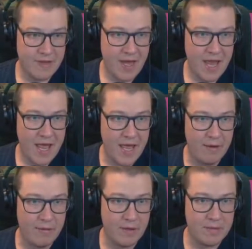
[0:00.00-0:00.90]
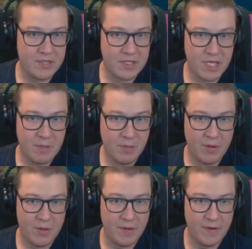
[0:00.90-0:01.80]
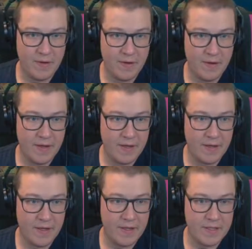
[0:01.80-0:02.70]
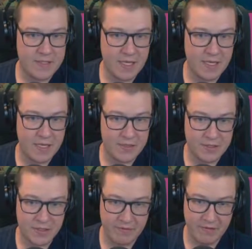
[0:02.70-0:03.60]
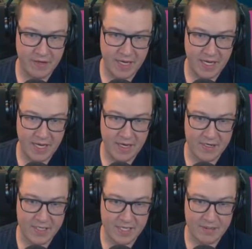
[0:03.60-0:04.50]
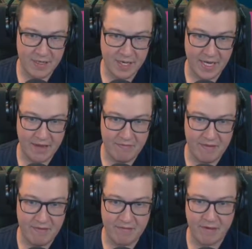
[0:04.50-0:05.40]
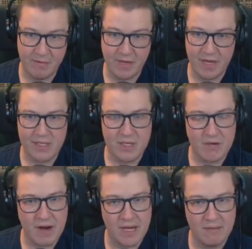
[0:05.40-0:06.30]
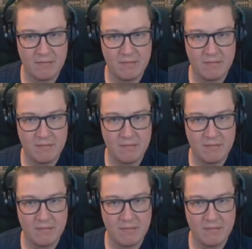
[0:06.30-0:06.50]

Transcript: now, I'm just going to put the sand eel stuff over here, because that's where they're going to get fed from. And that's not great,